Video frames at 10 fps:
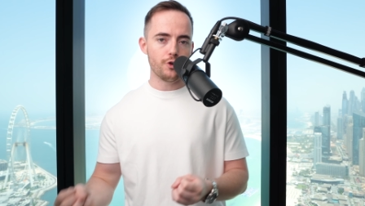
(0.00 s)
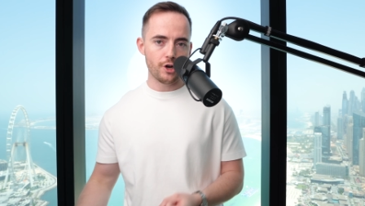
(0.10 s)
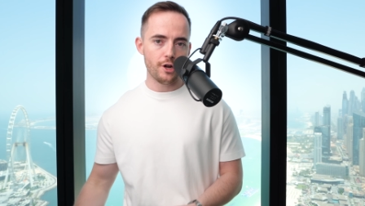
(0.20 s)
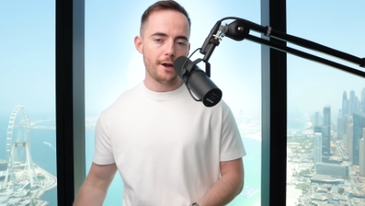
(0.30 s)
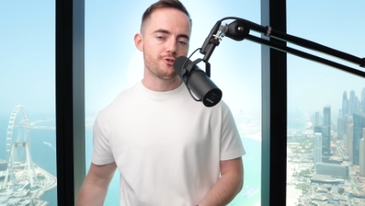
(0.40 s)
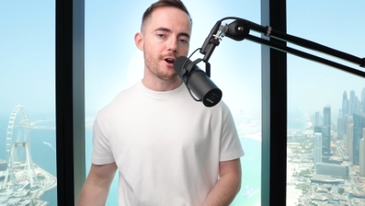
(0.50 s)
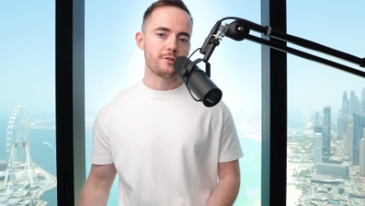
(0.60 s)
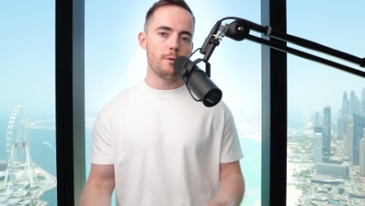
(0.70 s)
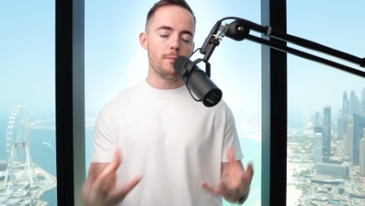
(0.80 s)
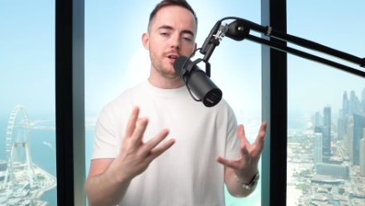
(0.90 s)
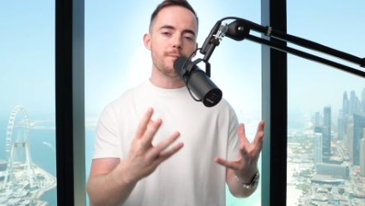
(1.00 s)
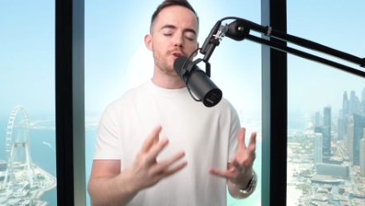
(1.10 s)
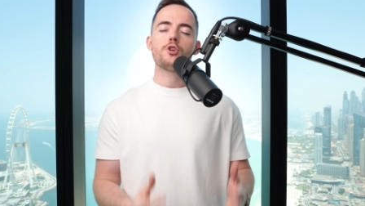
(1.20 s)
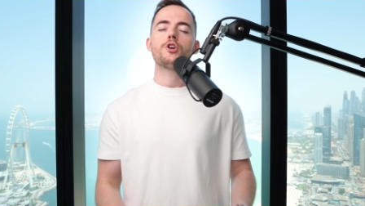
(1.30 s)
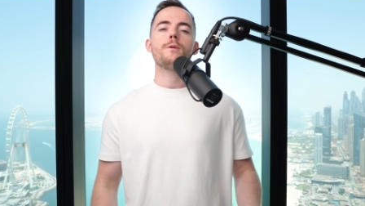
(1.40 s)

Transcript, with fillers: you're going to attract more money, but you're going